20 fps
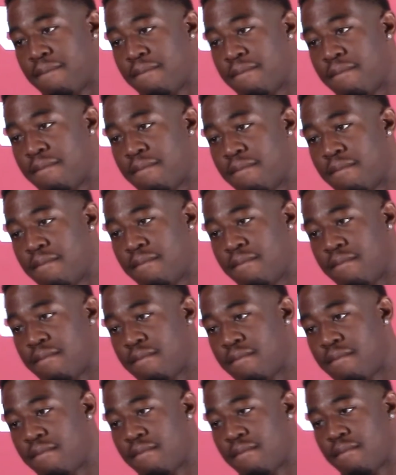It just seems like
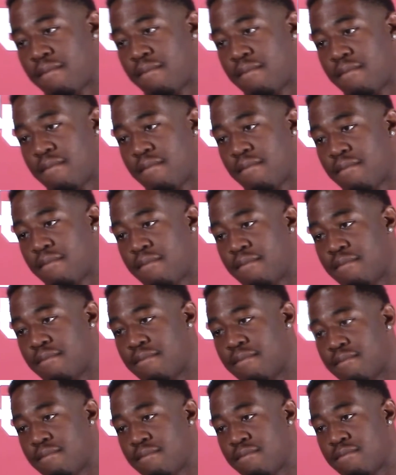everywhere you look,
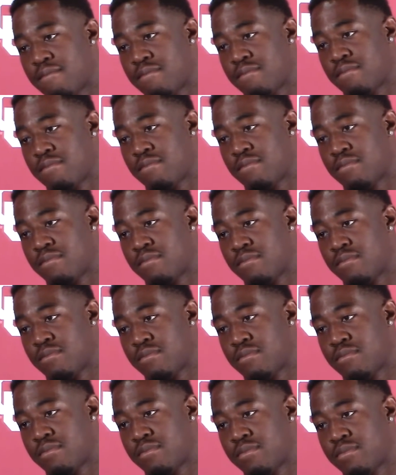offenses are putting
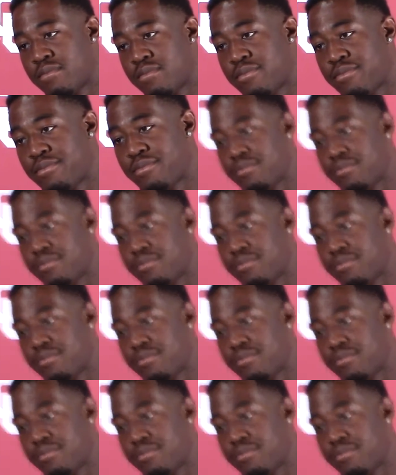up points.